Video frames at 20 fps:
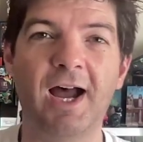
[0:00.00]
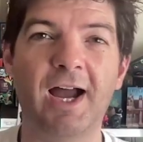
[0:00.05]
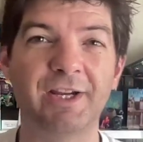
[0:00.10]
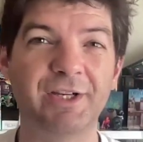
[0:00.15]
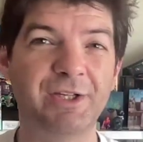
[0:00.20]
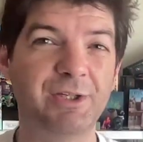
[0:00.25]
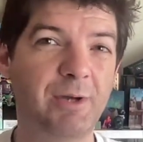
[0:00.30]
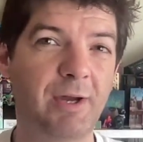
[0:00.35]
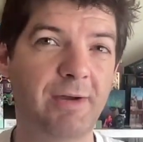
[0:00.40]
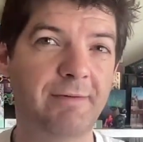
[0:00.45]

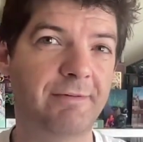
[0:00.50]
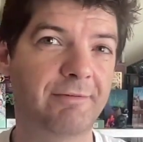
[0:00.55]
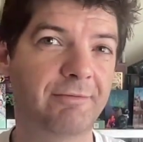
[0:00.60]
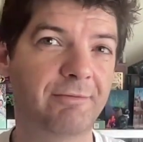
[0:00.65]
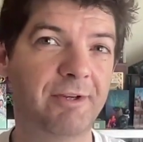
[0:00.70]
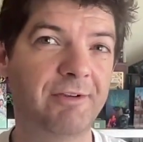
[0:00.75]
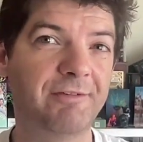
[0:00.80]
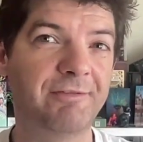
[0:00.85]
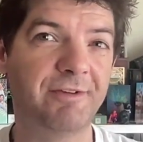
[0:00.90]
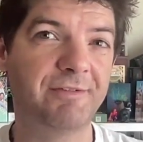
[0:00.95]
I do have a
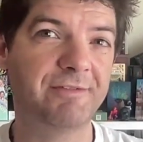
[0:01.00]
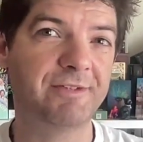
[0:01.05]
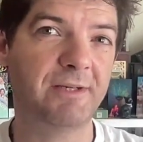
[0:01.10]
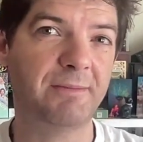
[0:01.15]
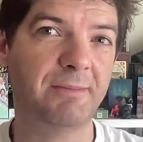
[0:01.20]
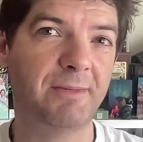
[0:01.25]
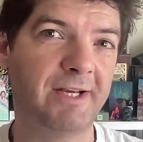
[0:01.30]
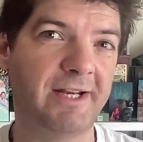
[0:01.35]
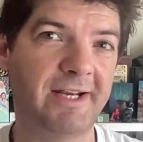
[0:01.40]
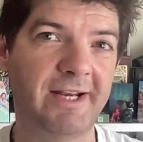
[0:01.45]
free
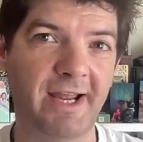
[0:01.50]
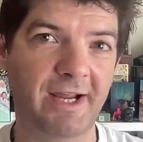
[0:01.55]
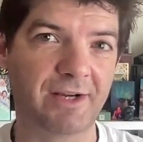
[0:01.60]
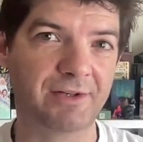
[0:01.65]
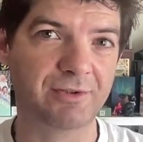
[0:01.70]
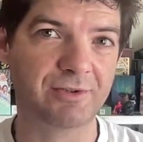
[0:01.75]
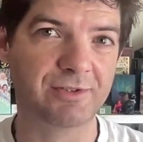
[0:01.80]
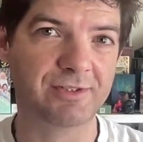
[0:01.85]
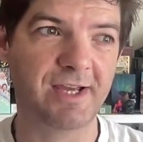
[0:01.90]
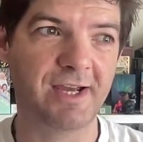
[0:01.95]
15-minute
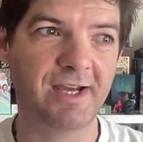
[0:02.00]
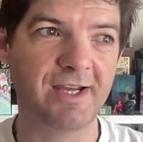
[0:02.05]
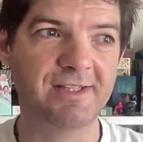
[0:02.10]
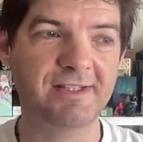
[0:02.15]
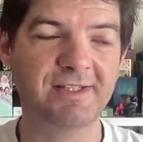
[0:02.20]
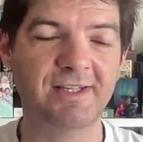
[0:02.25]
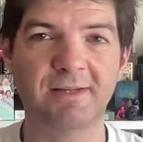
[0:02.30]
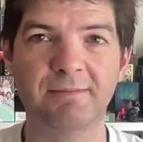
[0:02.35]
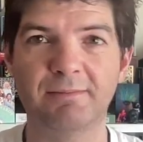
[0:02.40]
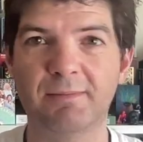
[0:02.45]

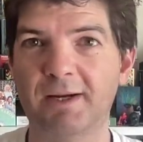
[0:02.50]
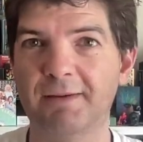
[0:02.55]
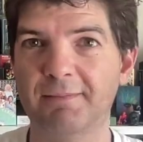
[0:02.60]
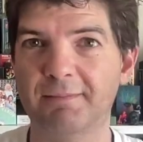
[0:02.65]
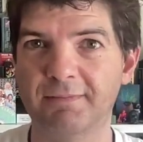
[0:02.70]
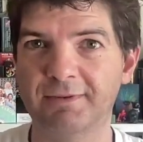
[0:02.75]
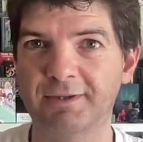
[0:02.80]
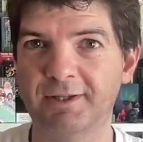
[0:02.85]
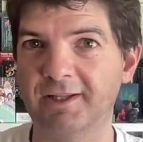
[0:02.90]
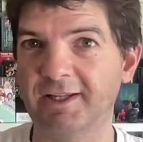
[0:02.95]
exercise in
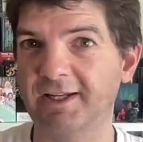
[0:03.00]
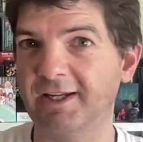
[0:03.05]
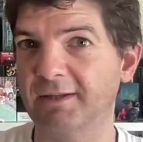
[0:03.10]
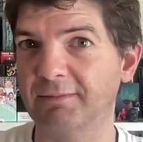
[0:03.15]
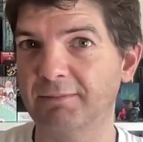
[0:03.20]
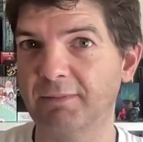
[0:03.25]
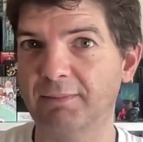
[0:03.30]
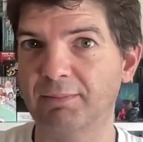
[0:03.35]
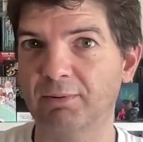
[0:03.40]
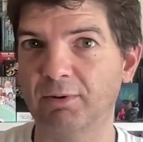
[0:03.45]
the link
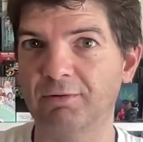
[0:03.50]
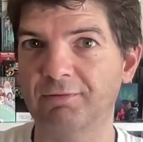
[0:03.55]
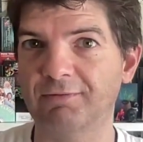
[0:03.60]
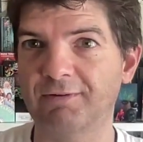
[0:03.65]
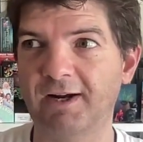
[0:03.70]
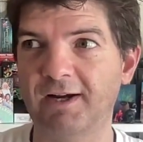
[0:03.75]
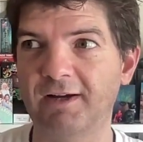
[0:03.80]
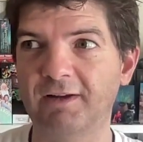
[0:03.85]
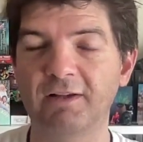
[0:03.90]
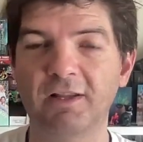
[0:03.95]
in my
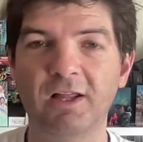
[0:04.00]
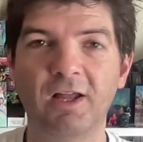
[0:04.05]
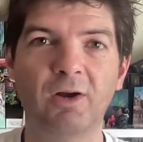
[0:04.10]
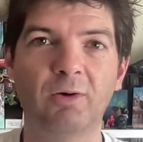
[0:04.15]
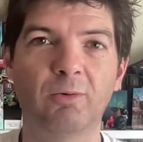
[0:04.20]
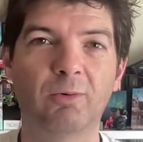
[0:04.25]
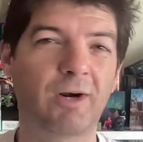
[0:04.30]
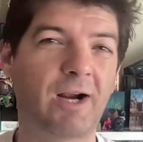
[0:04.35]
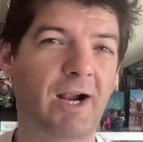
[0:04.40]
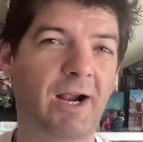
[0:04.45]
profile,
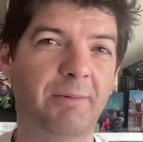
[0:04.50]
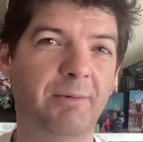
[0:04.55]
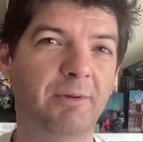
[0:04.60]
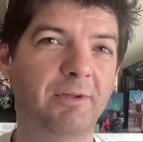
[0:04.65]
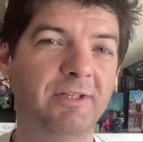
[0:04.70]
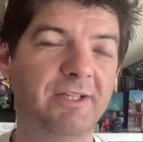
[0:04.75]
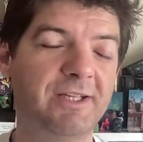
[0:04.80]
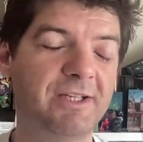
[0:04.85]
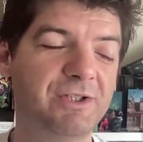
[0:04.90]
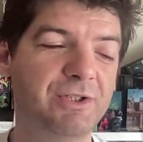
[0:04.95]
where I
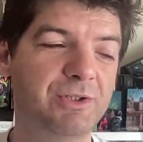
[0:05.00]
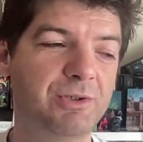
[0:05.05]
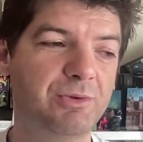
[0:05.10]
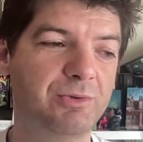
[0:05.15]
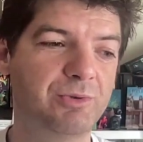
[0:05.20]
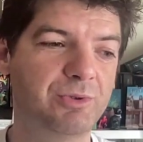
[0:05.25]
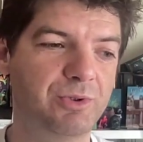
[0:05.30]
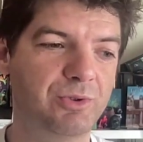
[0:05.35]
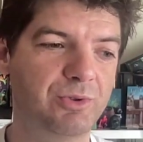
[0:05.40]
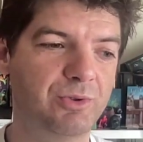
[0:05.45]
will lead
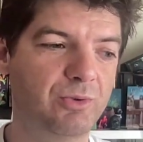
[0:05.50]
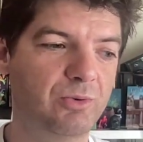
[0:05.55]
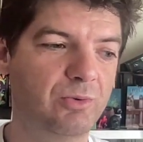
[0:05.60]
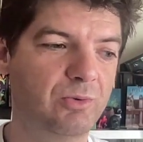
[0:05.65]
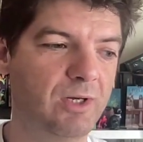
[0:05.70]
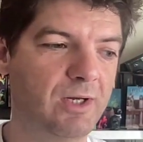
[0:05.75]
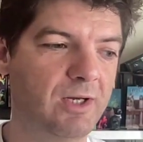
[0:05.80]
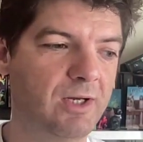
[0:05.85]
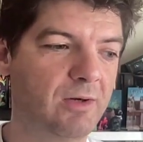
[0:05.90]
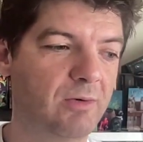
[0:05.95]
you
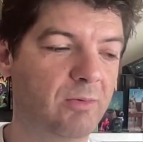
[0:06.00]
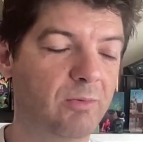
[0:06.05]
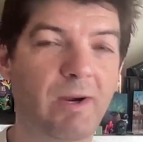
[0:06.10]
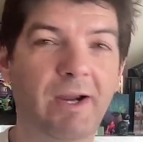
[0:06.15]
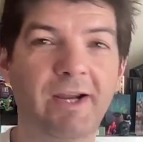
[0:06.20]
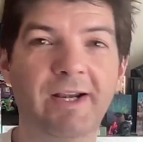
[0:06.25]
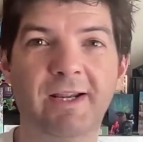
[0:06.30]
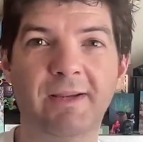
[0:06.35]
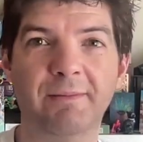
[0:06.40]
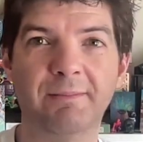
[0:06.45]
to
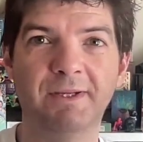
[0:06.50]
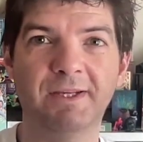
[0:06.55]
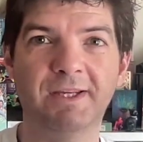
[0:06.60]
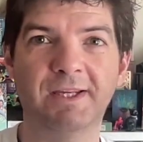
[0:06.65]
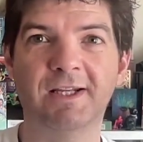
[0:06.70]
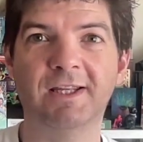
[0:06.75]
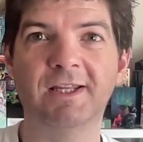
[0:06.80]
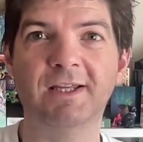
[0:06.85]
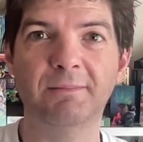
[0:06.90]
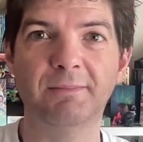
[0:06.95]
write a
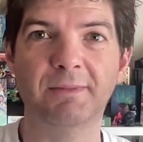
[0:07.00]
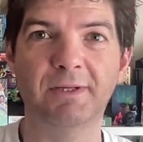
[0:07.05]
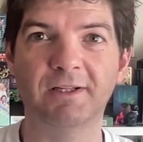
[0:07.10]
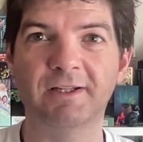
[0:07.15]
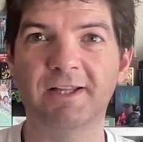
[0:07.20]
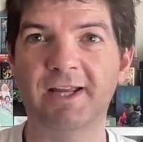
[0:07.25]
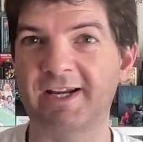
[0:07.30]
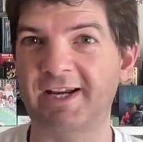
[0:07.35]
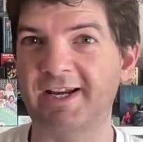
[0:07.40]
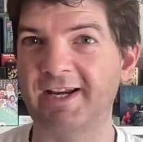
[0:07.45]
beginning, a
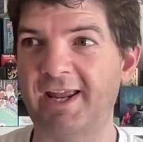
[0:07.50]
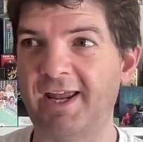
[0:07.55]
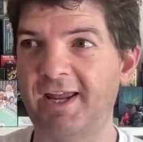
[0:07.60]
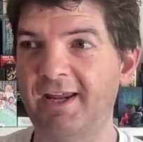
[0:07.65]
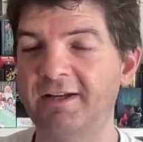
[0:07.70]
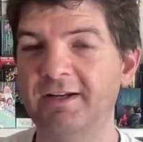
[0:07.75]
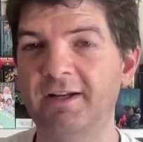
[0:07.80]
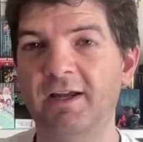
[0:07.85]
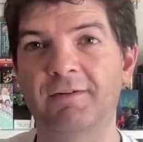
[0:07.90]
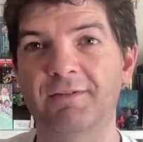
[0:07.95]
middle, and an
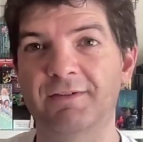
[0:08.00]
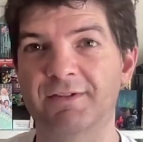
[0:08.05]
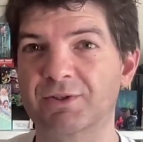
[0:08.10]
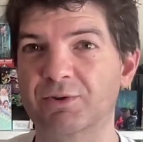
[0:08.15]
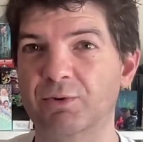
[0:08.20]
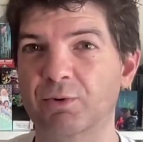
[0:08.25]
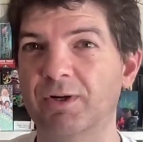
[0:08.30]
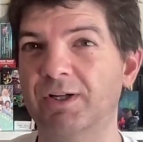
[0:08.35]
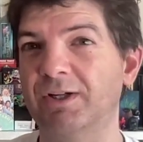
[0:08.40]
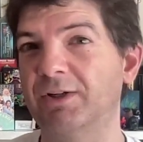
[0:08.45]
end of a
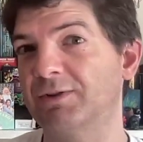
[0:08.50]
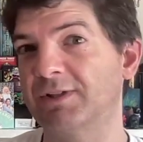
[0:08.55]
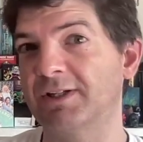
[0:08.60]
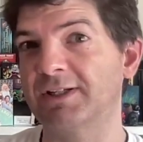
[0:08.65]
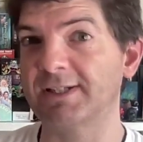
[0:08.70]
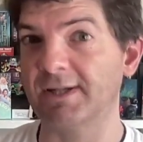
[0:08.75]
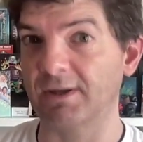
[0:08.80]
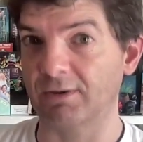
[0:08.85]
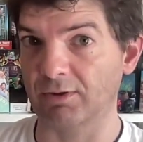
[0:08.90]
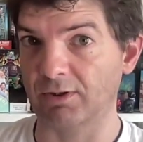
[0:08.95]
story
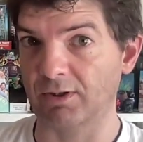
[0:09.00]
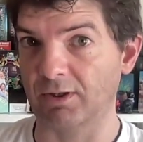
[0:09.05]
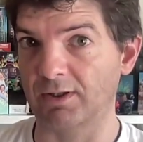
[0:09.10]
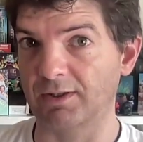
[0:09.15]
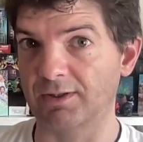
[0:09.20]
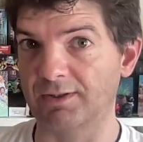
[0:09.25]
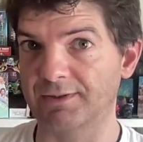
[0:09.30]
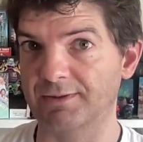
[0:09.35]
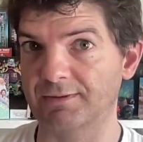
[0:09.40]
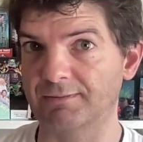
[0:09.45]
using tarot
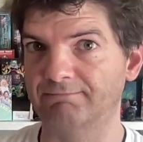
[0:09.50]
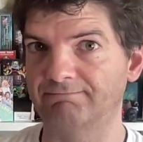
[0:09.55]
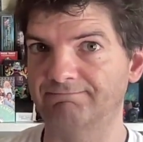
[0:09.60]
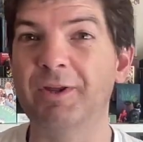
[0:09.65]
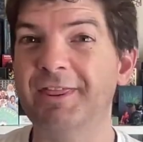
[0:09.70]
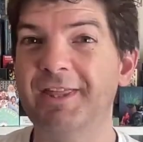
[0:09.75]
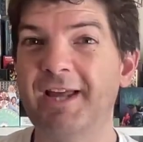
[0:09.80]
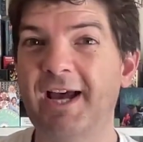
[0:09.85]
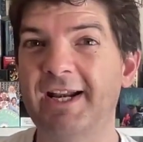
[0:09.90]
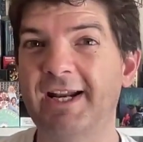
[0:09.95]
cards.
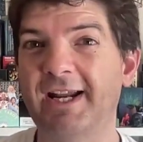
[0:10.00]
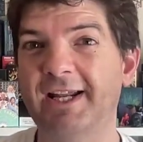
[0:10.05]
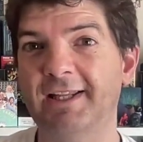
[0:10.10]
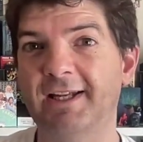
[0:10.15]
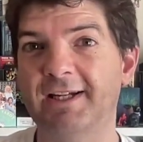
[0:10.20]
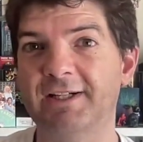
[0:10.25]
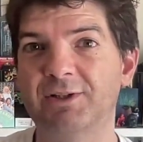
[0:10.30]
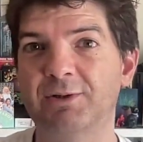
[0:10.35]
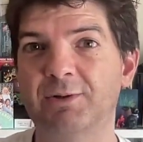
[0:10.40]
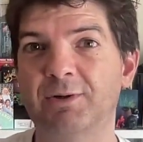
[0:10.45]
With that, I'd
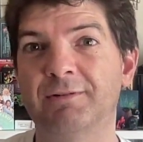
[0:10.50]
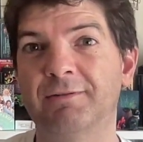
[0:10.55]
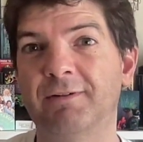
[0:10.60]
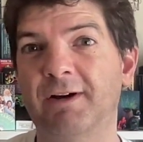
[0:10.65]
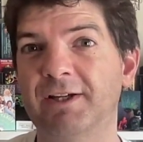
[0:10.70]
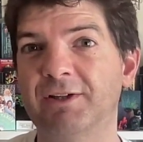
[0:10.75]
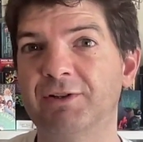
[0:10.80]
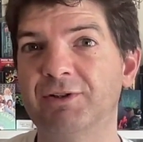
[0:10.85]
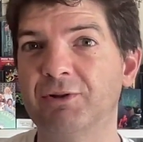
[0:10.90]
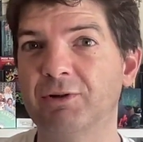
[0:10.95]
like to
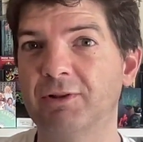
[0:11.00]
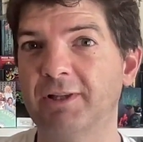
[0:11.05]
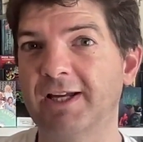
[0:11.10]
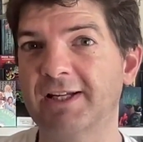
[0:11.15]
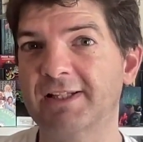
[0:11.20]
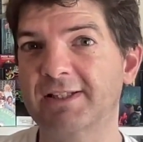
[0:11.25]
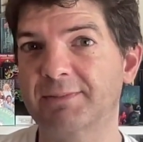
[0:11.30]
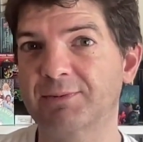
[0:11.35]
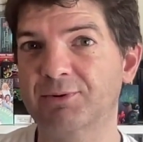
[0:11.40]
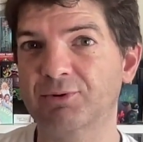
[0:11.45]
invite you to
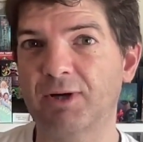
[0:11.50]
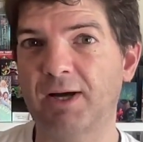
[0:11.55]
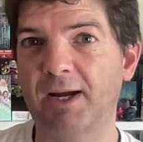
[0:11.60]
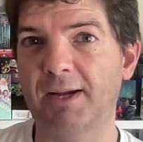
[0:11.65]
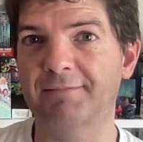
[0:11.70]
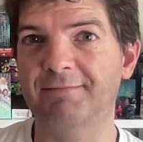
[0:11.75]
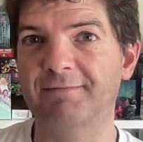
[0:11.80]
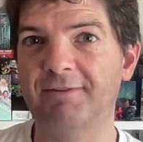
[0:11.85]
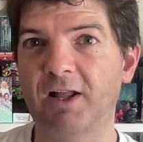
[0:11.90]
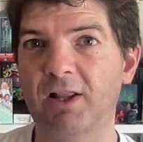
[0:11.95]
like,
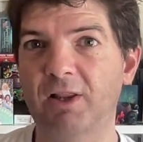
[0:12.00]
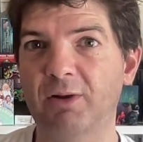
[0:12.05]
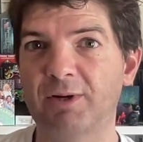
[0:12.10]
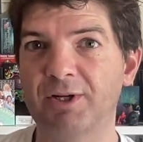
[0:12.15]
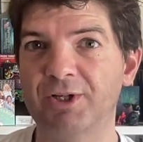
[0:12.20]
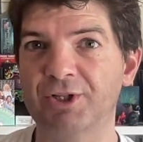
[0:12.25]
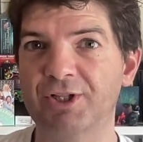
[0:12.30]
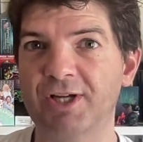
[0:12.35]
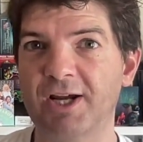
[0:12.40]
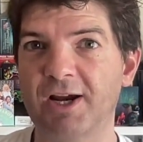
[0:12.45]
subscribe, follow,
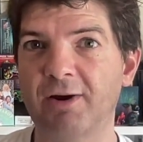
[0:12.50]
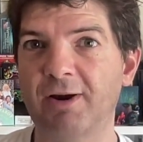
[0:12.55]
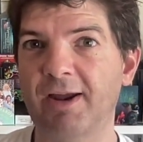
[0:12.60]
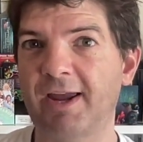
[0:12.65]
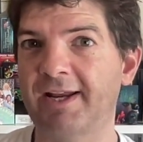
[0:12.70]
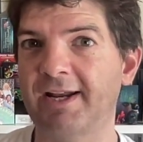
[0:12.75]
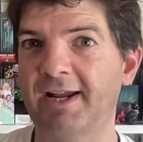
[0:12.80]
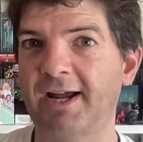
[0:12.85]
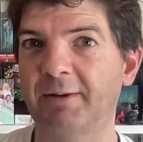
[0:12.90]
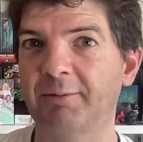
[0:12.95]
and share,
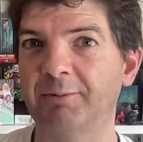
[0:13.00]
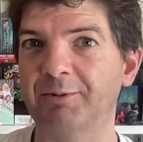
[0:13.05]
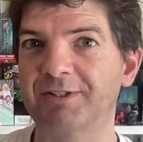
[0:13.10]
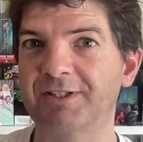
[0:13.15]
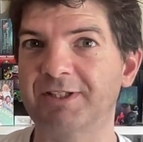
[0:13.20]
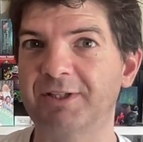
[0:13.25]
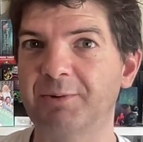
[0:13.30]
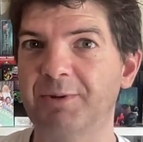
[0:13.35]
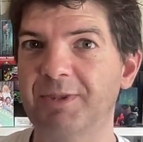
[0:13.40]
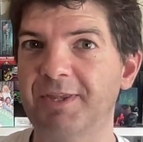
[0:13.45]
and I will
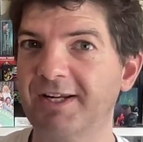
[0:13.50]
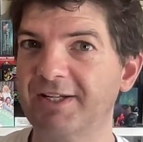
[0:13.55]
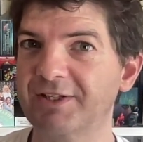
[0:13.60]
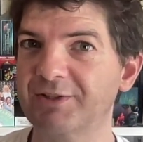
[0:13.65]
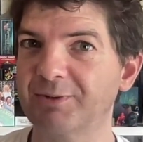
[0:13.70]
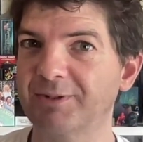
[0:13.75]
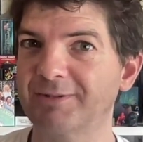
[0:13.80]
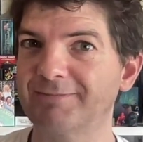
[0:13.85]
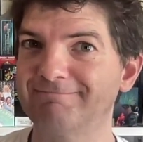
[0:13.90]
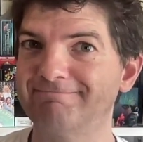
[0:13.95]
see you in the
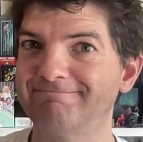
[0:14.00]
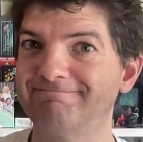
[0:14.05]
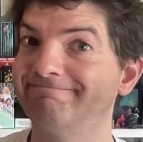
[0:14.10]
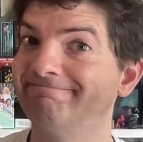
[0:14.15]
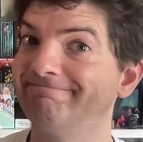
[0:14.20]
next one.